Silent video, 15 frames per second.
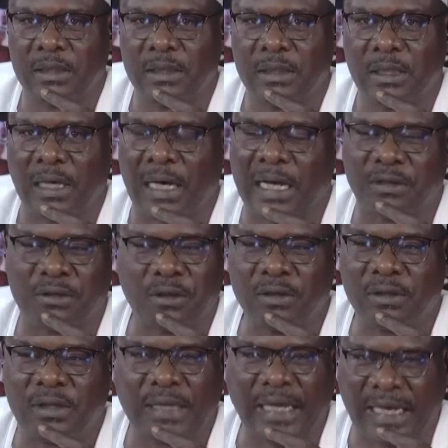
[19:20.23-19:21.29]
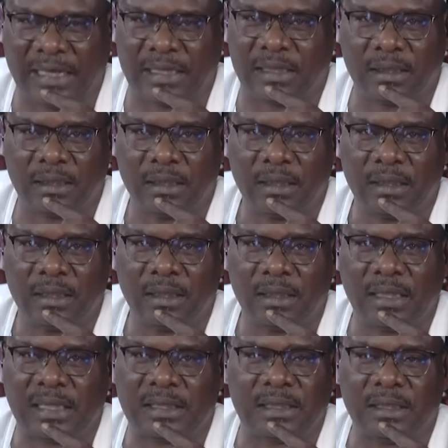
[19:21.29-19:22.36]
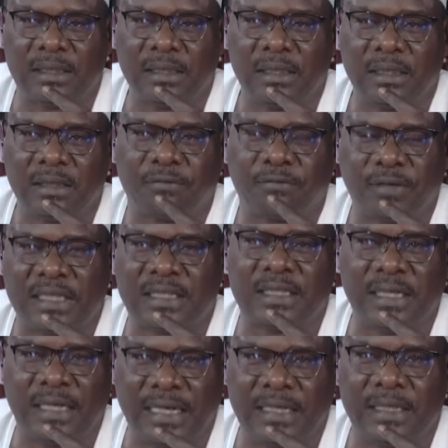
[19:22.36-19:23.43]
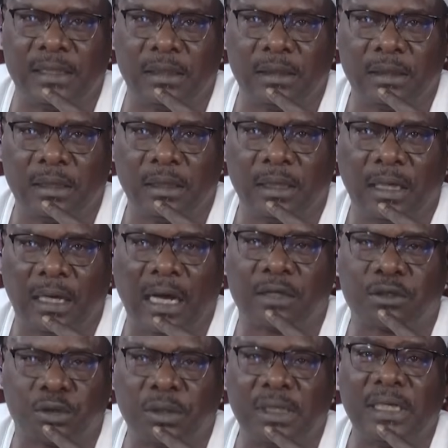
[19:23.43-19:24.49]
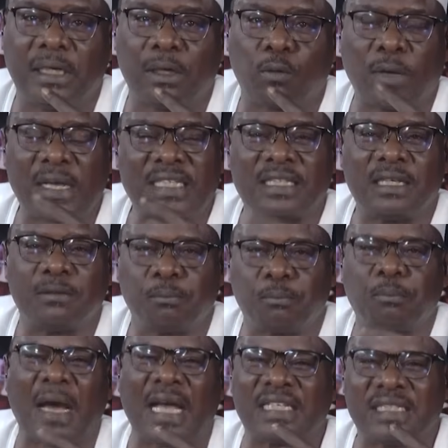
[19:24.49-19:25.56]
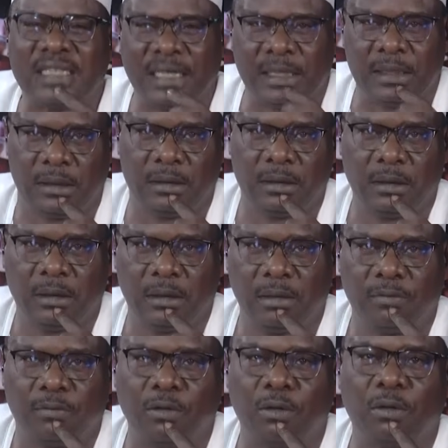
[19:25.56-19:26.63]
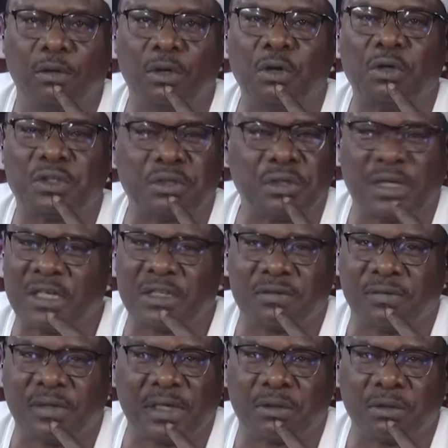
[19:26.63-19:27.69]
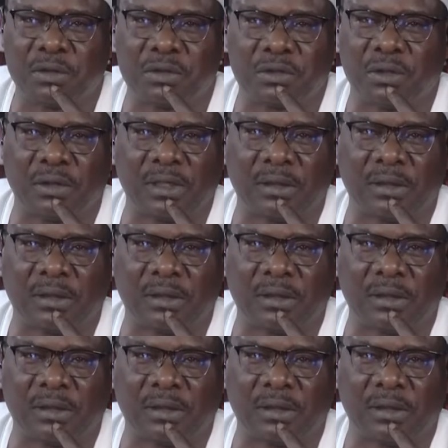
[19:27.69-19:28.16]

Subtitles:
I don't think that the First Lady actually requested personally for luxurious vehicles or that.